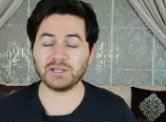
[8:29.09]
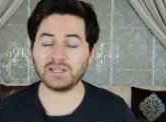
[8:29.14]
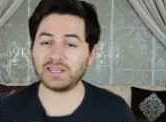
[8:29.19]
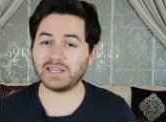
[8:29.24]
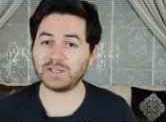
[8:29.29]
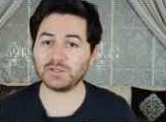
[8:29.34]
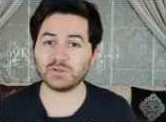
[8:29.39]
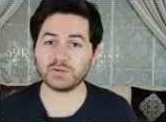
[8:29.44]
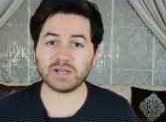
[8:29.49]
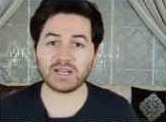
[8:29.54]
And
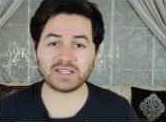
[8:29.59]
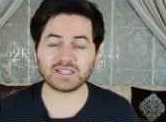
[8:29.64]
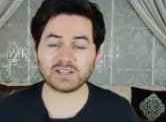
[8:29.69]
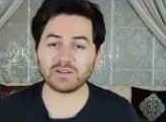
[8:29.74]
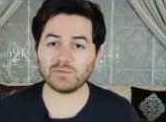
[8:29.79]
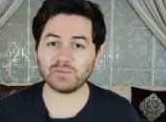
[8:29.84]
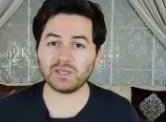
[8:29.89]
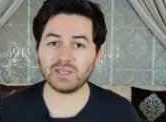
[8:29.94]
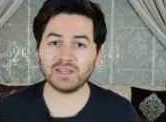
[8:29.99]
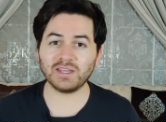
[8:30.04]
as you guys
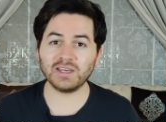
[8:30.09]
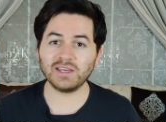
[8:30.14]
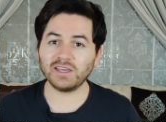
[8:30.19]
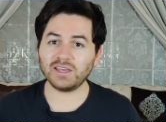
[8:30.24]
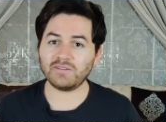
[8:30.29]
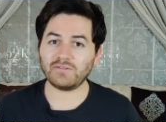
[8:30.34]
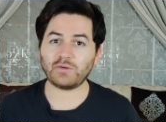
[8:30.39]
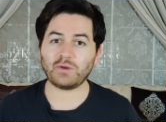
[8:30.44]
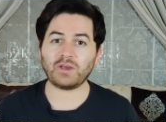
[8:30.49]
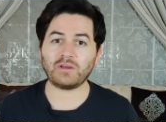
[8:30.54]
have been,
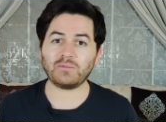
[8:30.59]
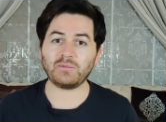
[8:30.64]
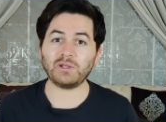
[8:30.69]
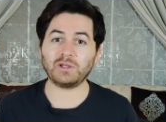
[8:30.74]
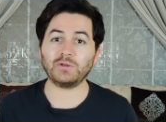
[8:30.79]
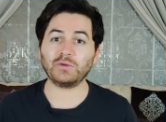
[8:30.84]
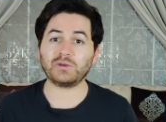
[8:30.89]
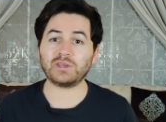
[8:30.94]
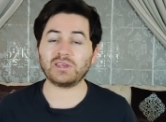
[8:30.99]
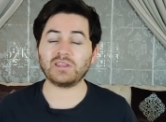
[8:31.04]
if you have been
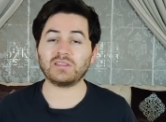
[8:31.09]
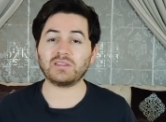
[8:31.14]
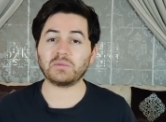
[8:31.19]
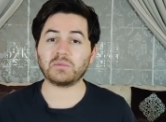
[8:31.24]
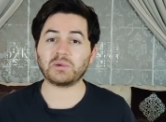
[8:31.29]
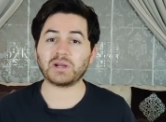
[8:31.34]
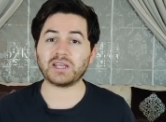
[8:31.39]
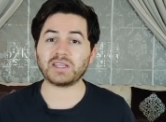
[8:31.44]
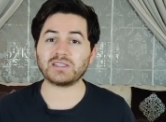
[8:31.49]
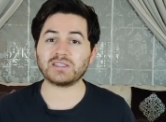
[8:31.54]
looking at the
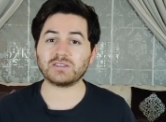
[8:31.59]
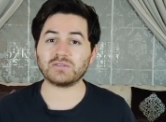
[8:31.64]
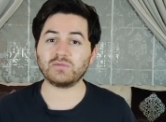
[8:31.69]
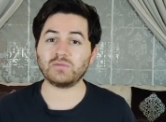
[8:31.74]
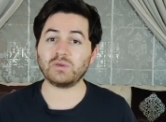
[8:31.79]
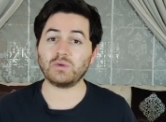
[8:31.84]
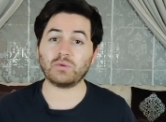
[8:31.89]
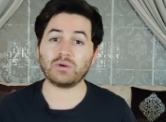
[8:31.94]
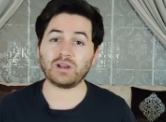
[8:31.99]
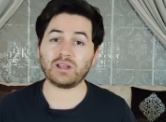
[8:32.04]
prices,
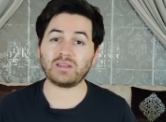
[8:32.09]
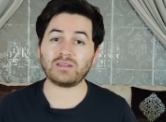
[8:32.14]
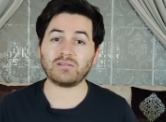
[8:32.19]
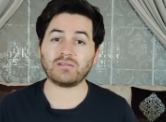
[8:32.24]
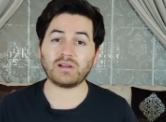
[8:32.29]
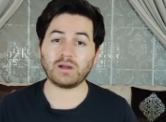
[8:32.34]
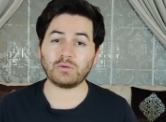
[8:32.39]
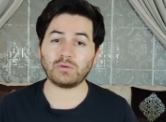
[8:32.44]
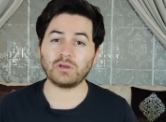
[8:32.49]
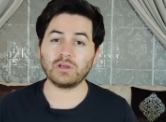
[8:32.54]
we were at
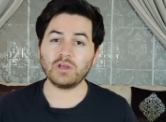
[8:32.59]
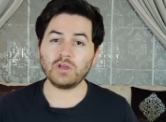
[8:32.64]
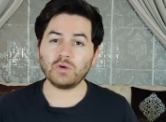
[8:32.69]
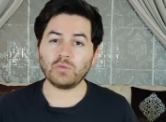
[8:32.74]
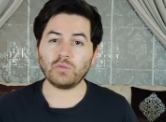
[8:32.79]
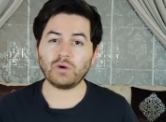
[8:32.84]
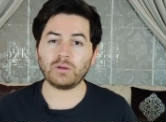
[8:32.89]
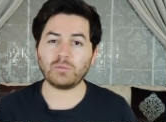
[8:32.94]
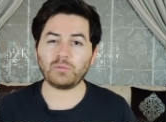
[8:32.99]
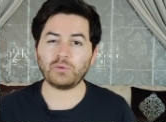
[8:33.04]
around
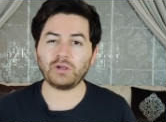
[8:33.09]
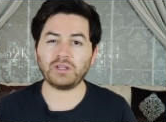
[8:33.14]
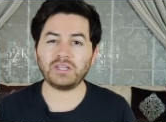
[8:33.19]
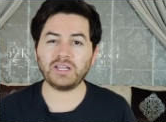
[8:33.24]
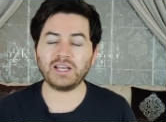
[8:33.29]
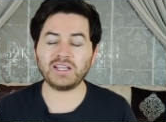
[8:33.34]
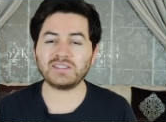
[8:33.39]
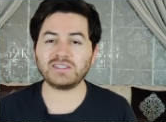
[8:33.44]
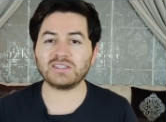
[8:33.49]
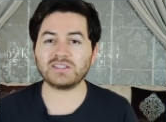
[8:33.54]

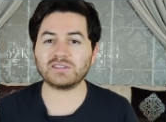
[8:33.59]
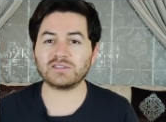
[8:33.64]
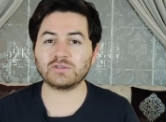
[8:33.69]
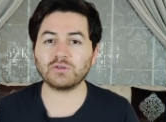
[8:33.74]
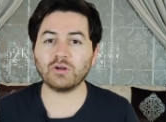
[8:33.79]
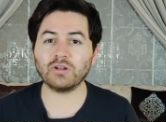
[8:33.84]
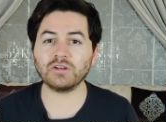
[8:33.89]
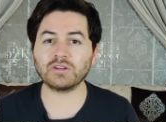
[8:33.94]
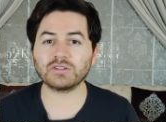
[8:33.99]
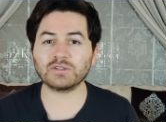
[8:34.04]

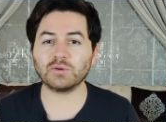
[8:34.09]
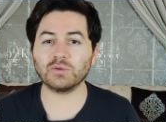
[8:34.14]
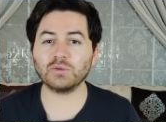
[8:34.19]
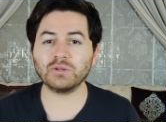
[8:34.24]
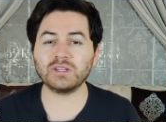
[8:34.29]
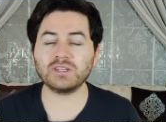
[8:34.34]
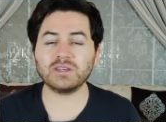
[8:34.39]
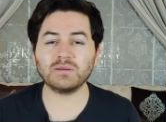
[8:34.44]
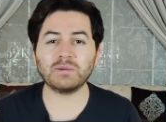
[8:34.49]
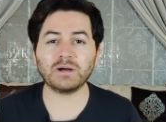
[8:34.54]
$1.96
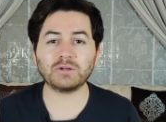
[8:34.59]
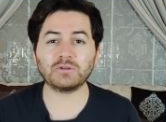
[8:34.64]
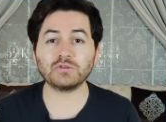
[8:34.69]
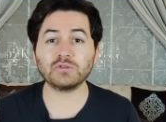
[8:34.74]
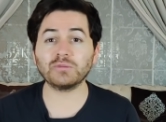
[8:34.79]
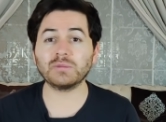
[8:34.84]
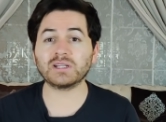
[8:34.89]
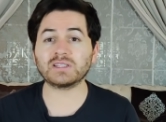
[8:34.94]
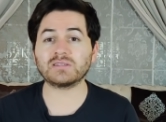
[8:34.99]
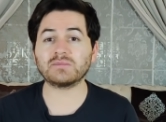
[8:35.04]
only about 2
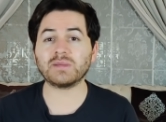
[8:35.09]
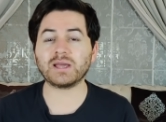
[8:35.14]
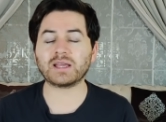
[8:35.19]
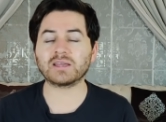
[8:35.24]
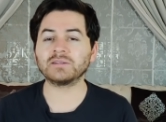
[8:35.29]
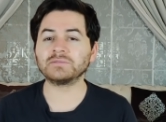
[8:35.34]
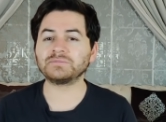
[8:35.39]
months back,